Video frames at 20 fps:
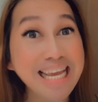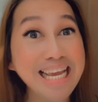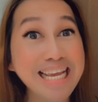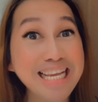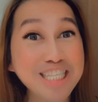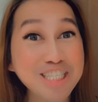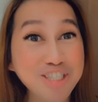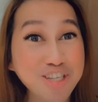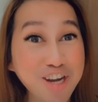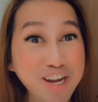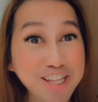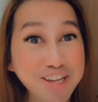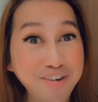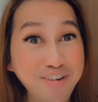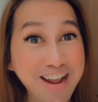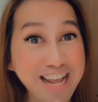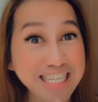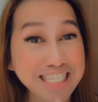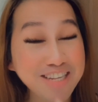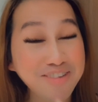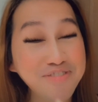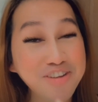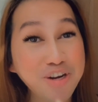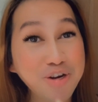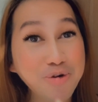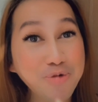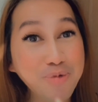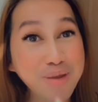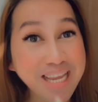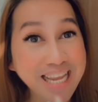Enjoy the rest of
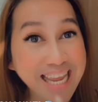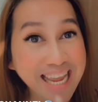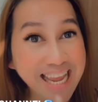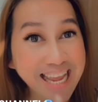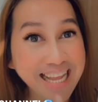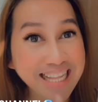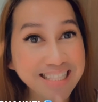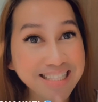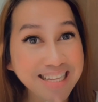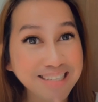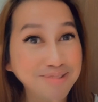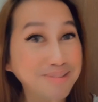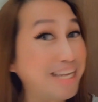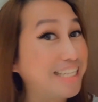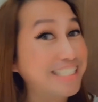your weekend.